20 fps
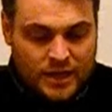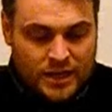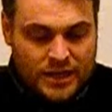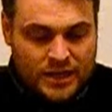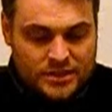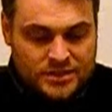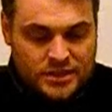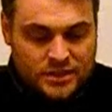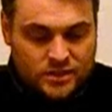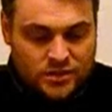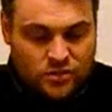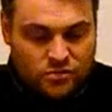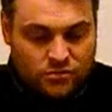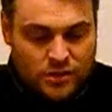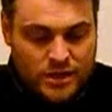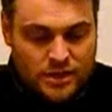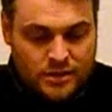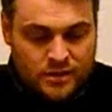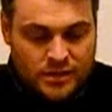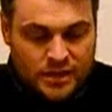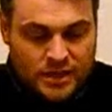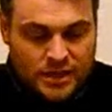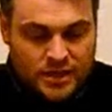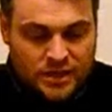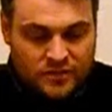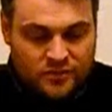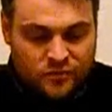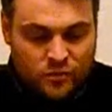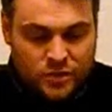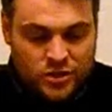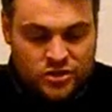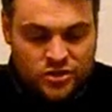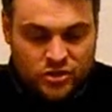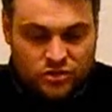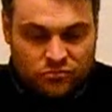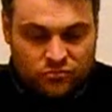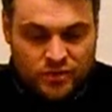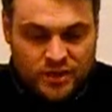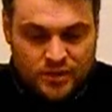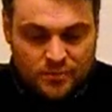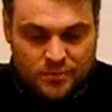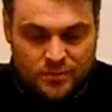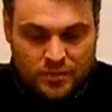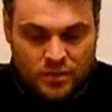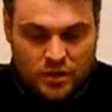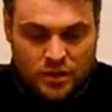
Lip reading: is it a great thing if we shall reap